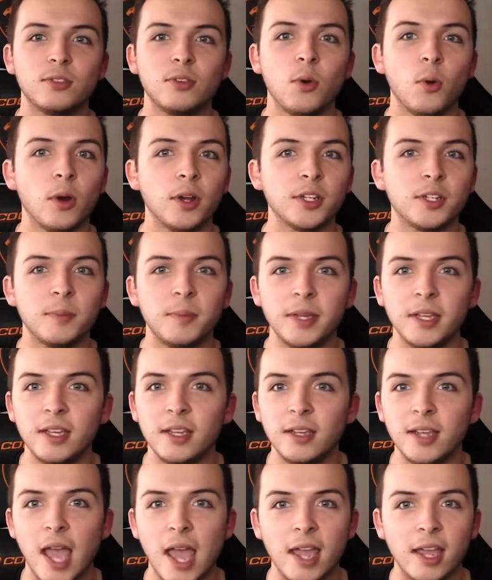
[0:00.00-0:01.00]
going to
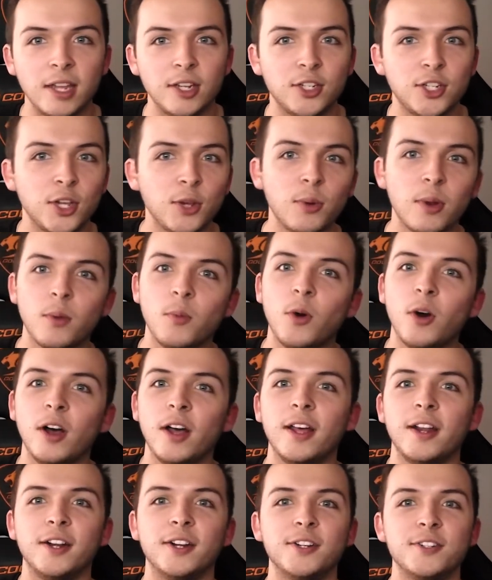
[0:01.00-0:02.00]
be a
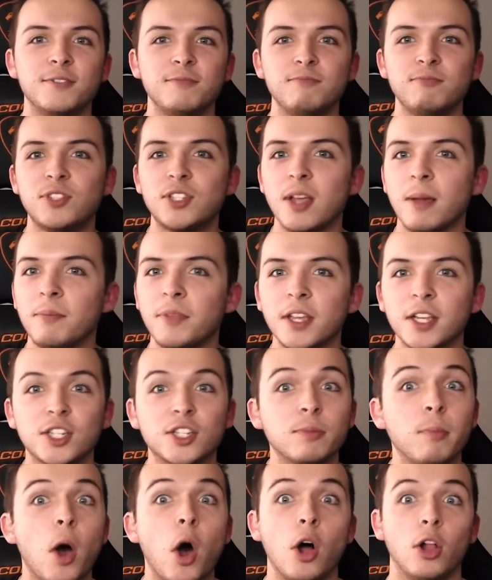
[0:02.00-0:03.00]
2-in-1 or something
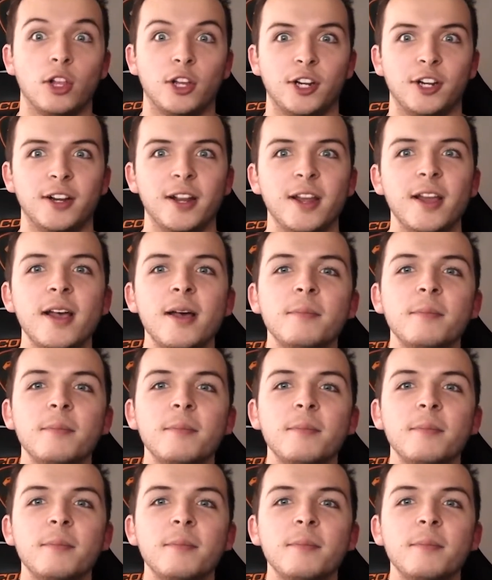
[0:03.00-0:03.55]
smaller